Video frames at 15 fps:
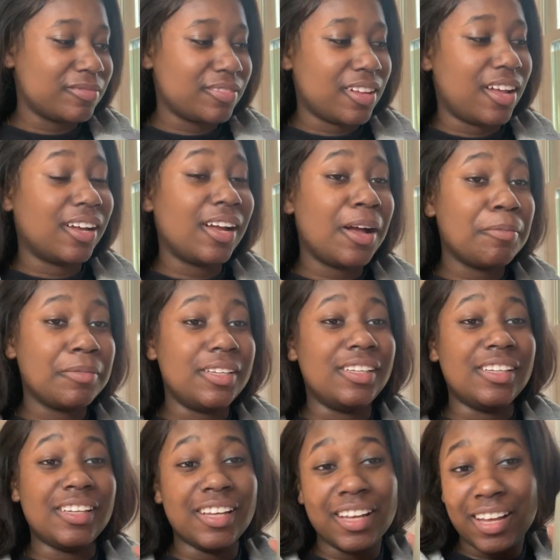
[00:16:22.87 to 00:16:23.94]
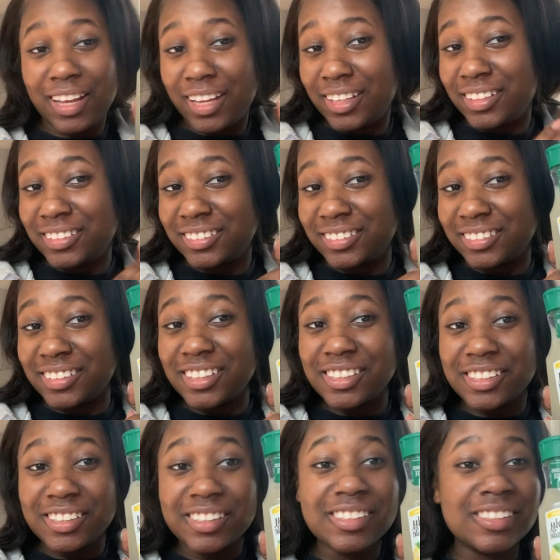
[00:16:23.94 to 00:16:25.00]
I got me
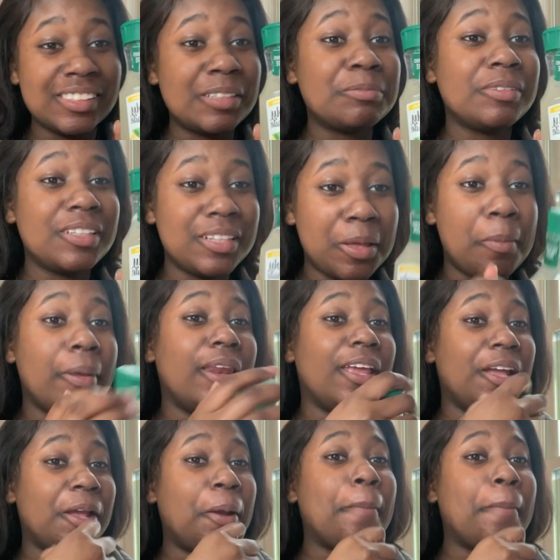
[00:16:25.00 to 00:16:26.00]
this Simply Lemonade